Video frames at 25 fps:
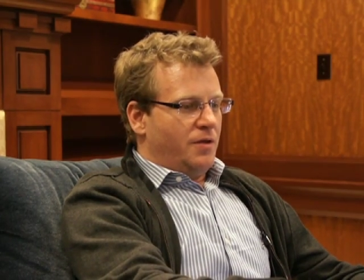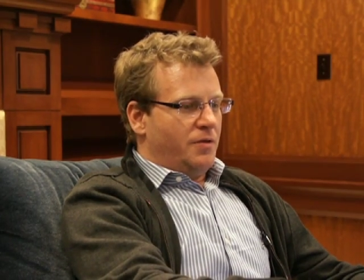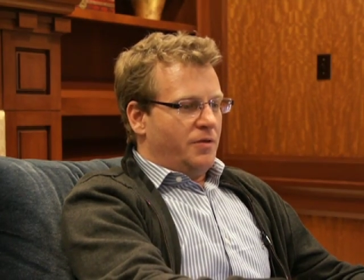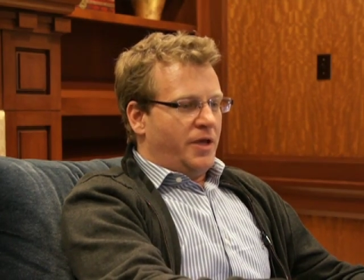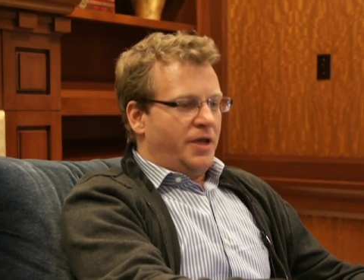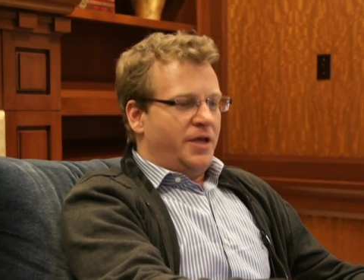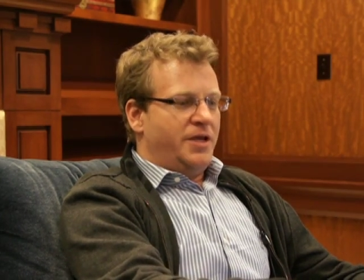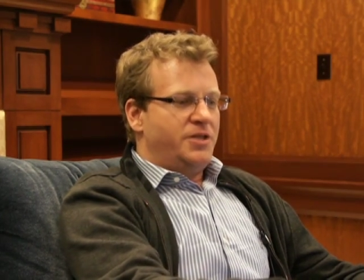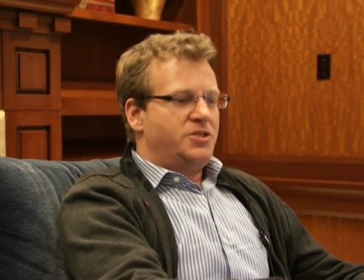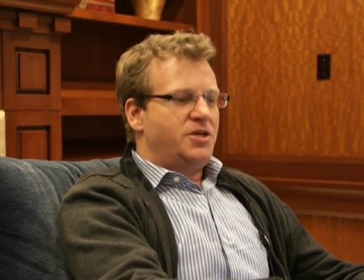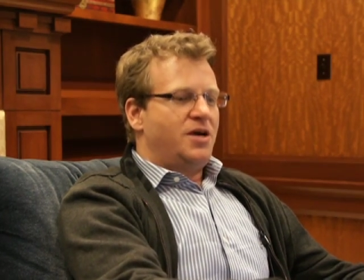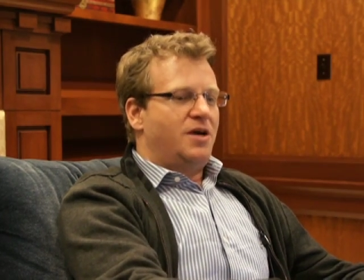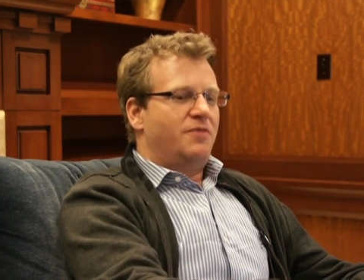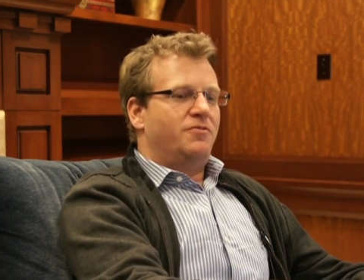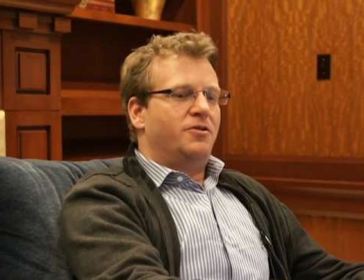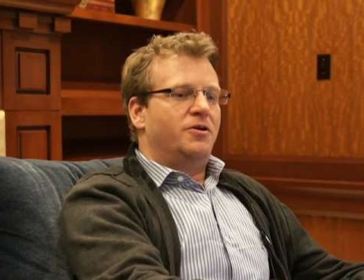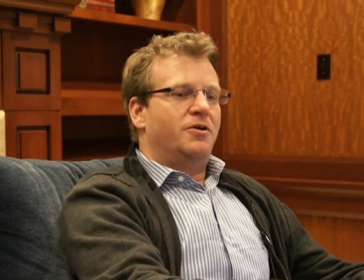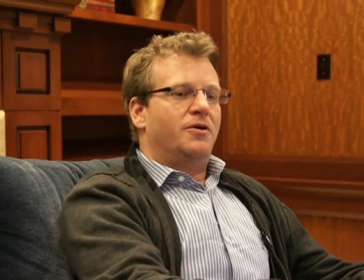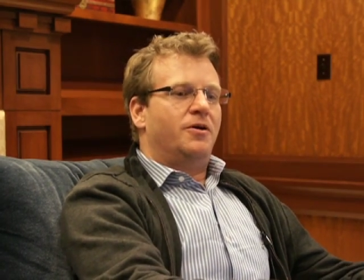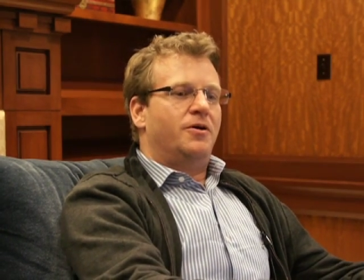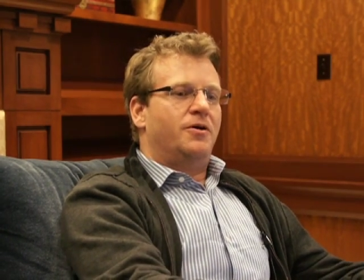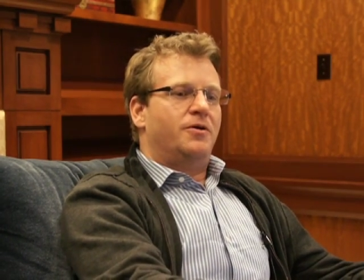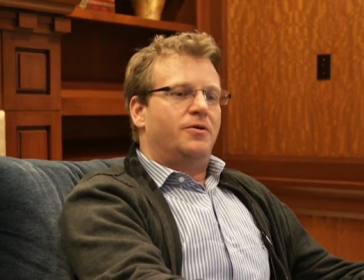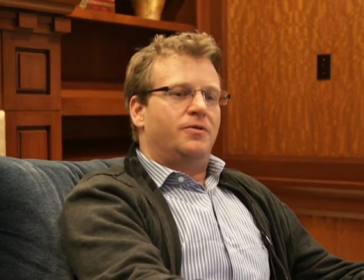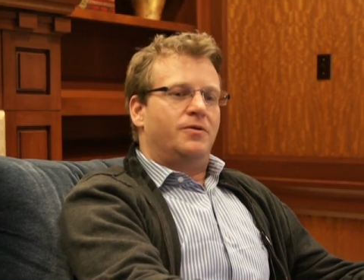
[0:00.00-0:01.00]
they each have
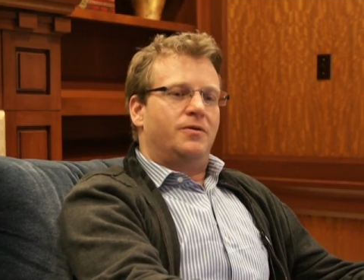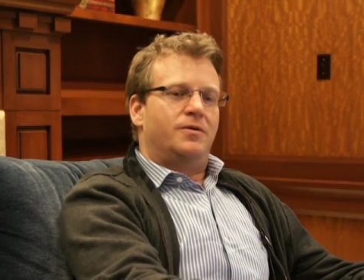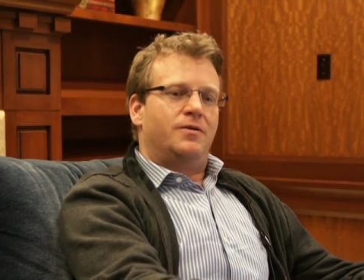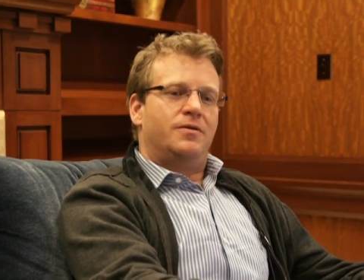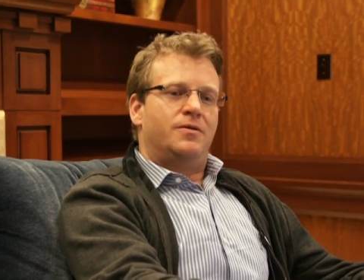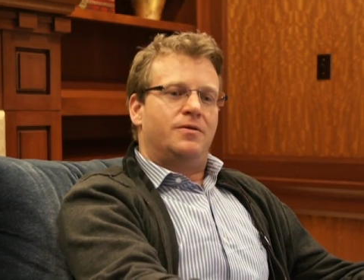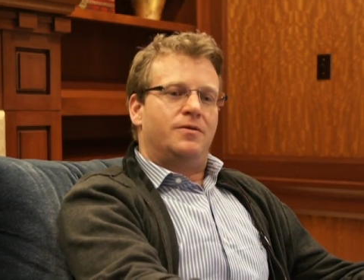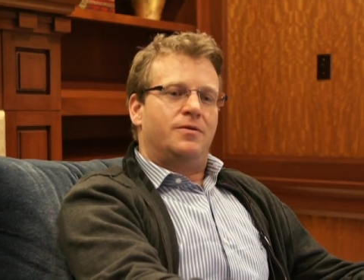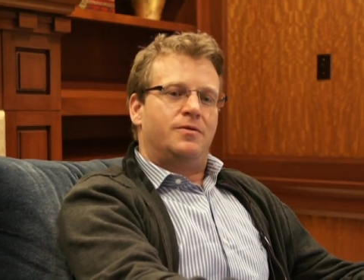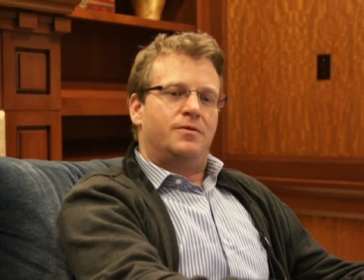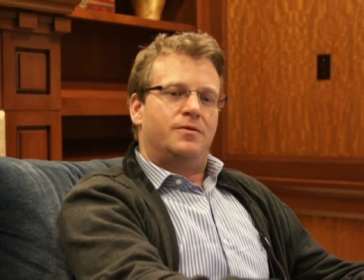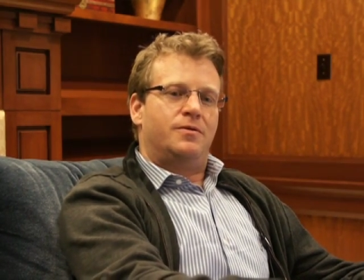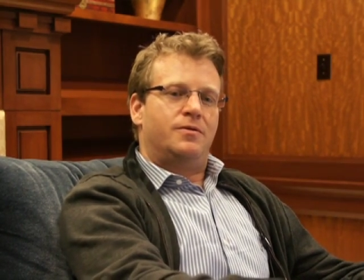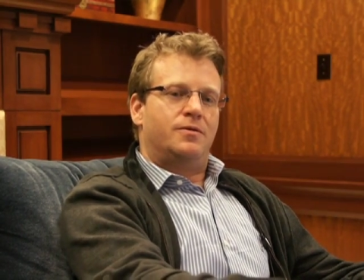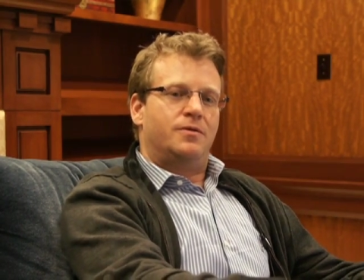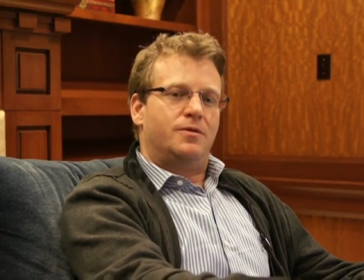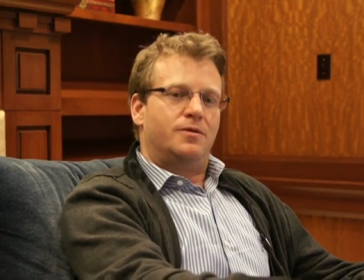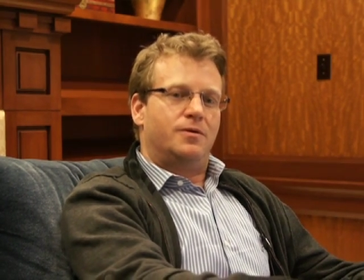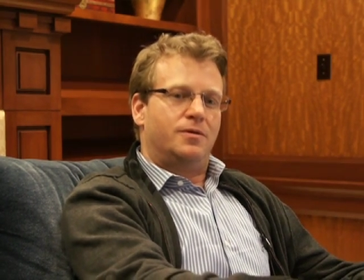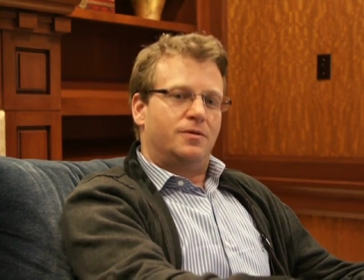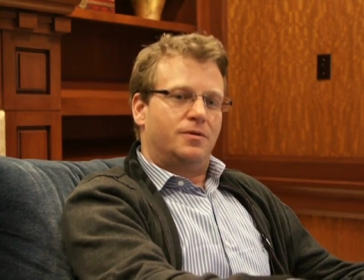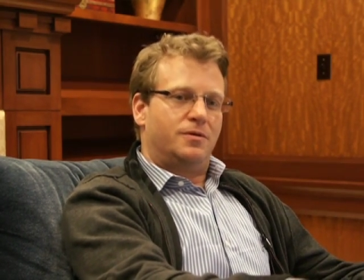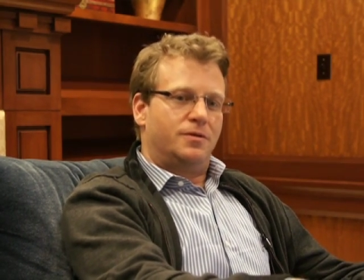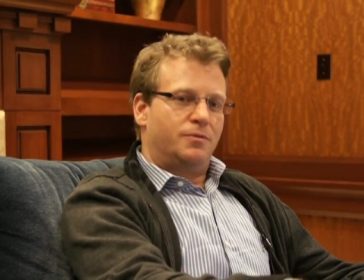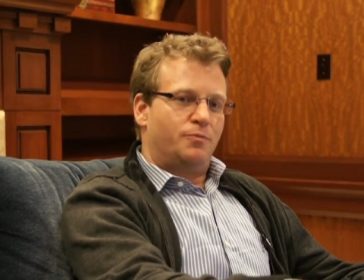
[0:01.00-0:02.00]
their own
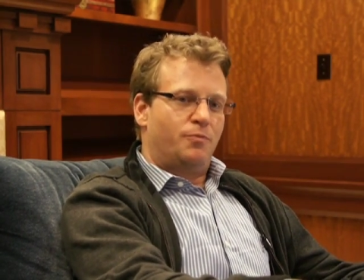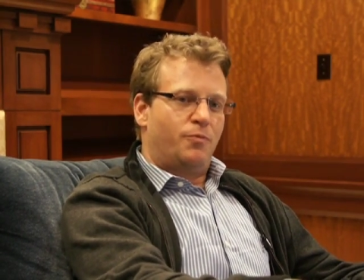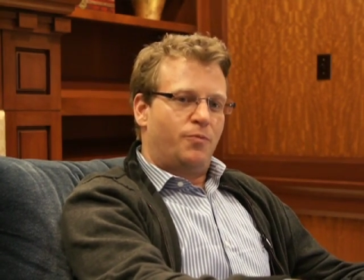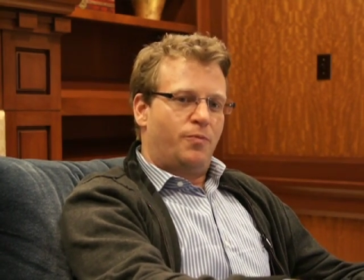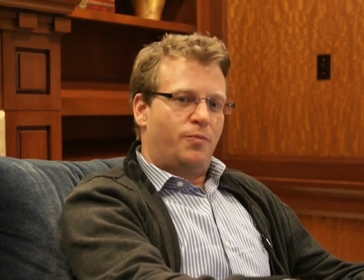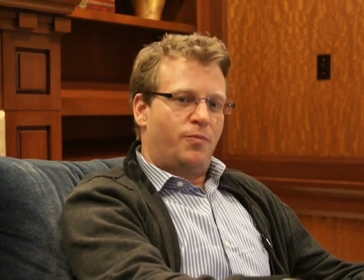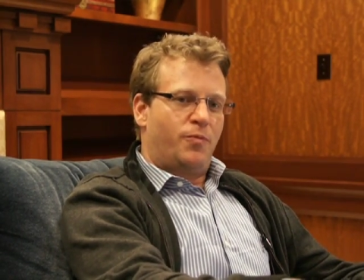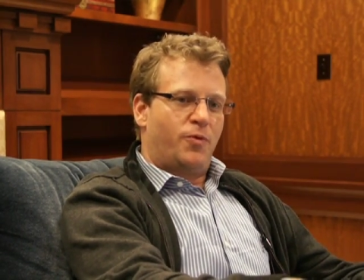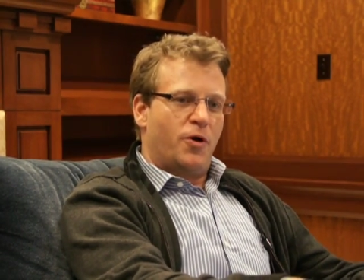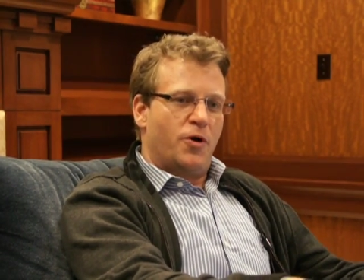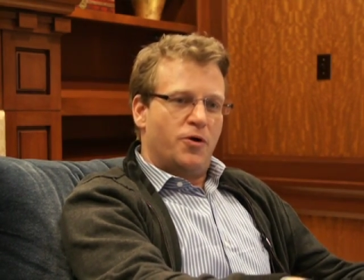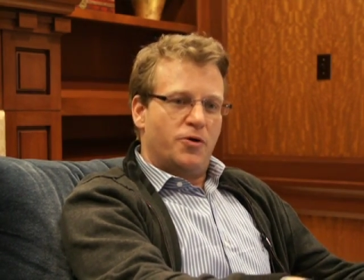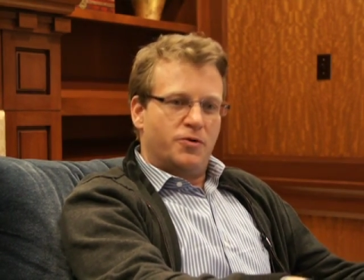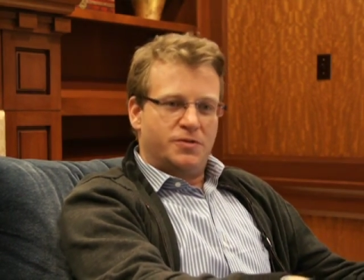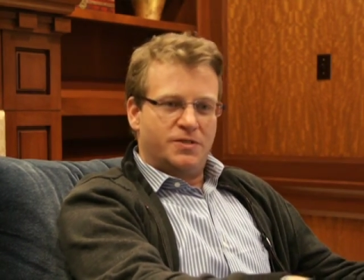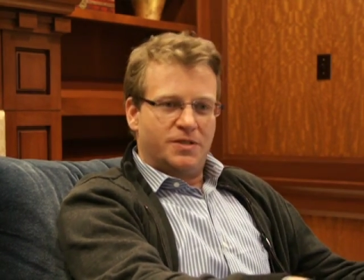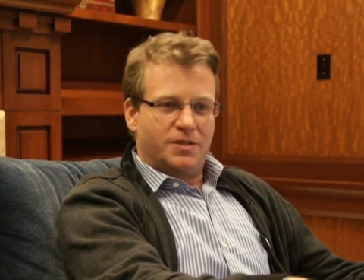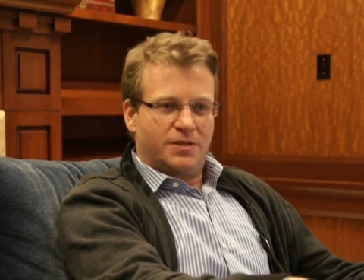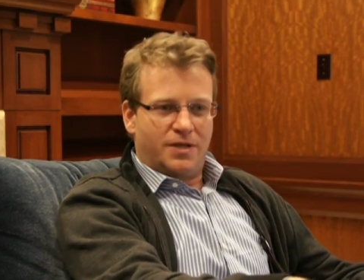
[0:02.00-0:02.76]
pros